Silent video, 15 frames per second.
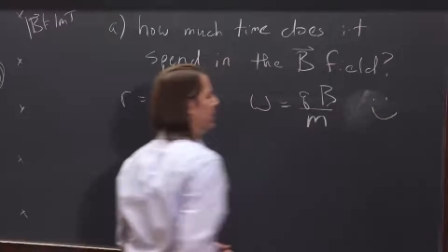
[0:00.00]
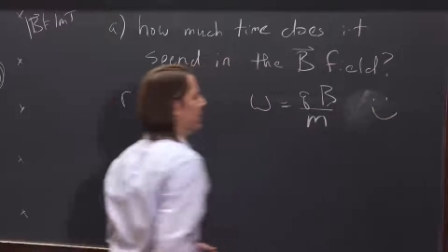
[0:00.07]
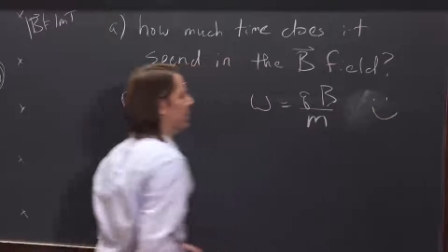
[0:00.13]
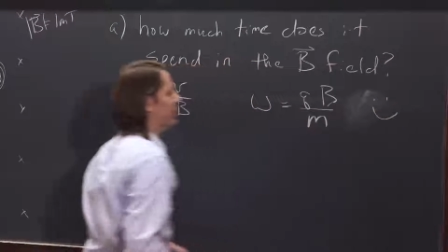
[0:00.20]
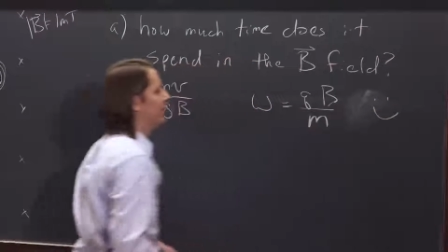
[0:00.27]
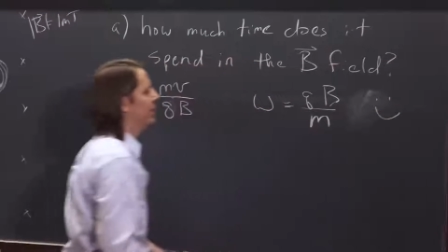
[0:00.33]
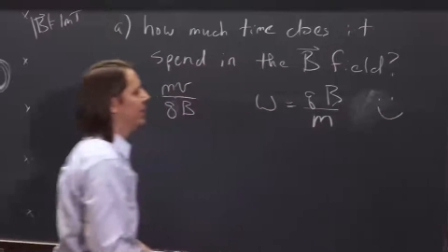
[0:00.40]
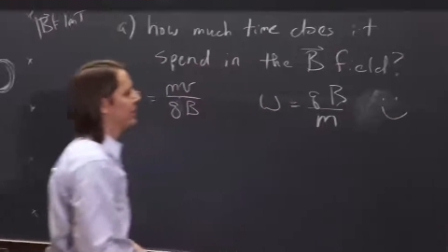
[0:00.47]
go.
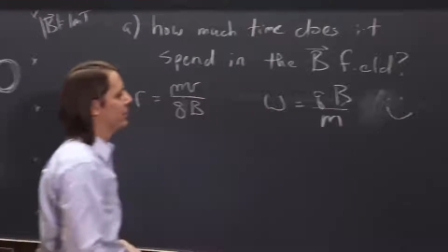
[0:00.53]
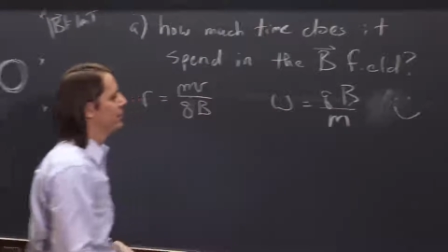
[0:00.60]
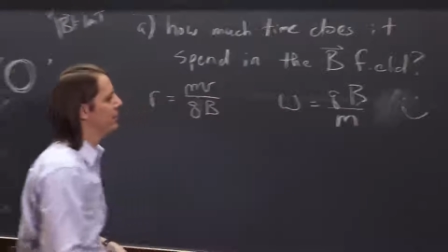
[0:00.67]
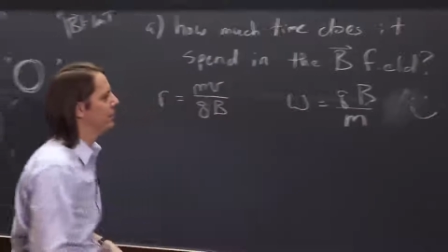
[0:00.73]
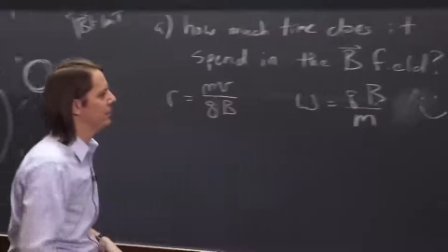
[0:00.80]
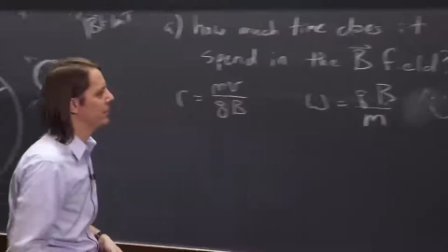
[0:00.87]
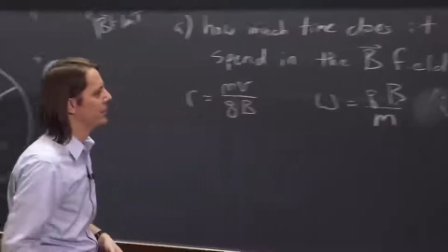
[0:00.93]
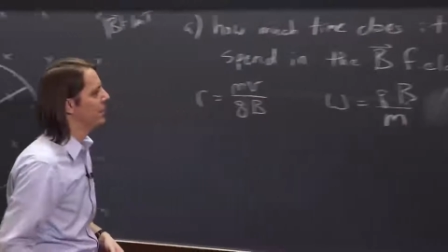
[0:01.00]
It's less
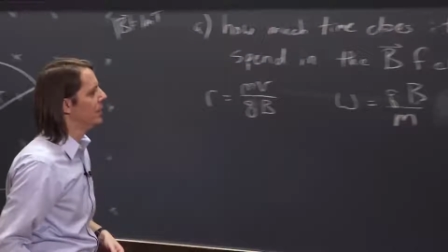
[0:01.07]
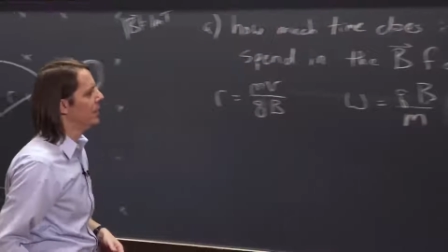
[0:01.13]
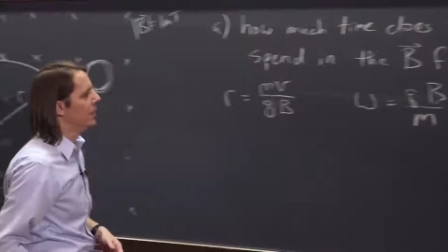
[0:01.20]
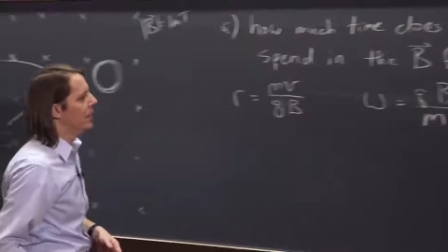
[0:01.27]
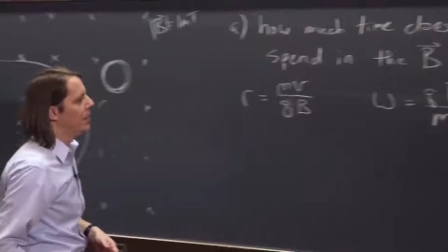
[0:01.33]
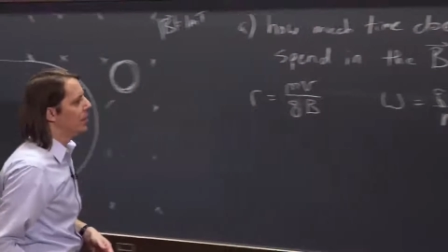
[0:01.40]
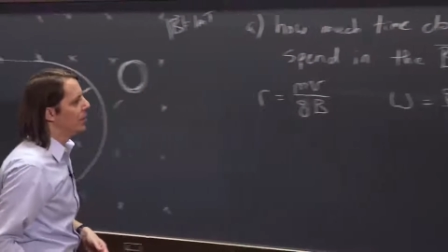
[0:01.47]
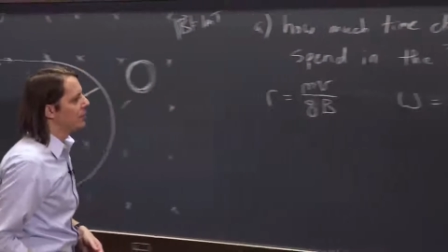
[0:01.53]
confusing.
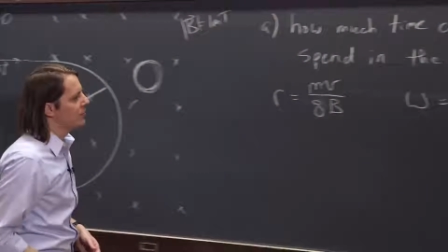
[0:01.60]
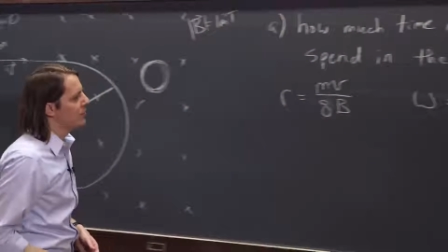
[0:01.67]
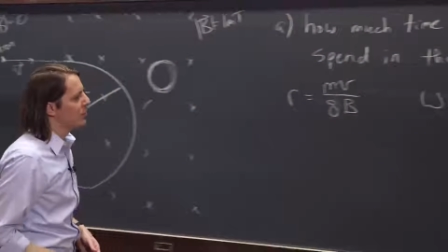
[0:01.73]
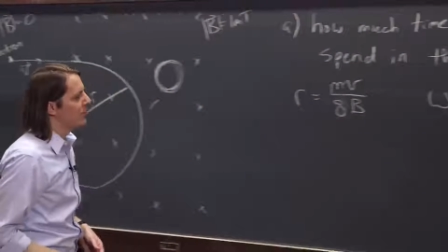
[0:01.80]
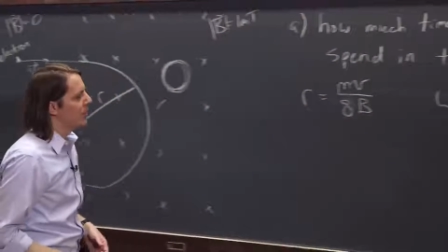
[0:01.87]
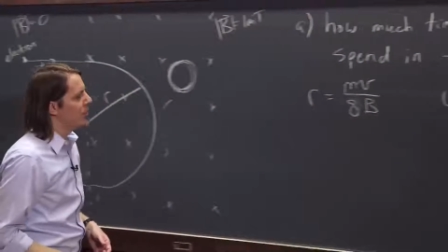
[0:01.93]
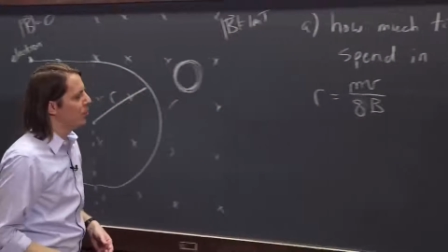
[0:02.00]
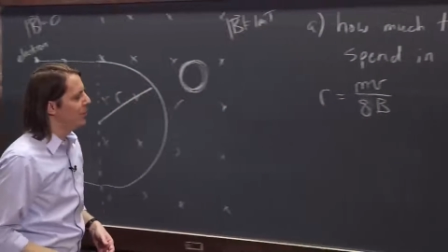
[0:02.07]
Let's
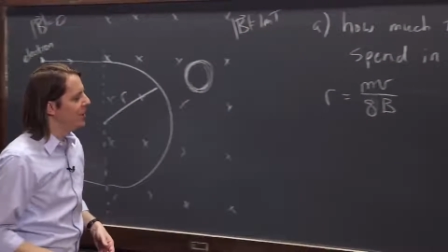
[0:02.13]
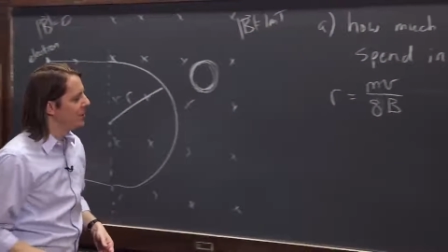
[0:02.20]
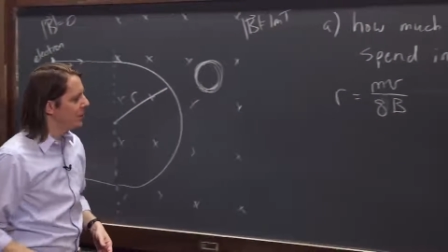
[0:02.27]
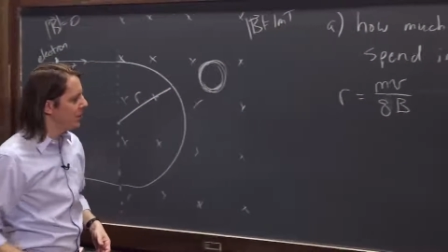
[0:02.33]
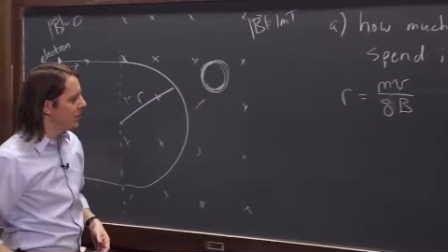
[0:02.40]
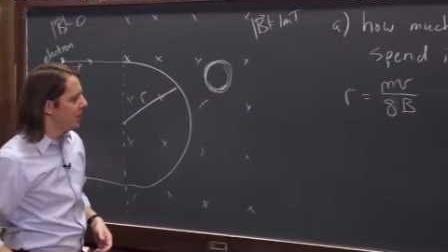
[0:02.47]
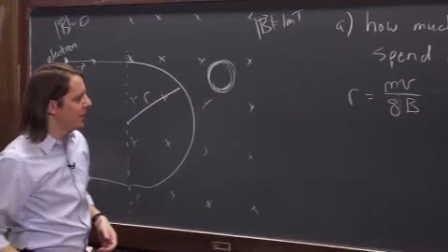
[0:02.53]
think about omega.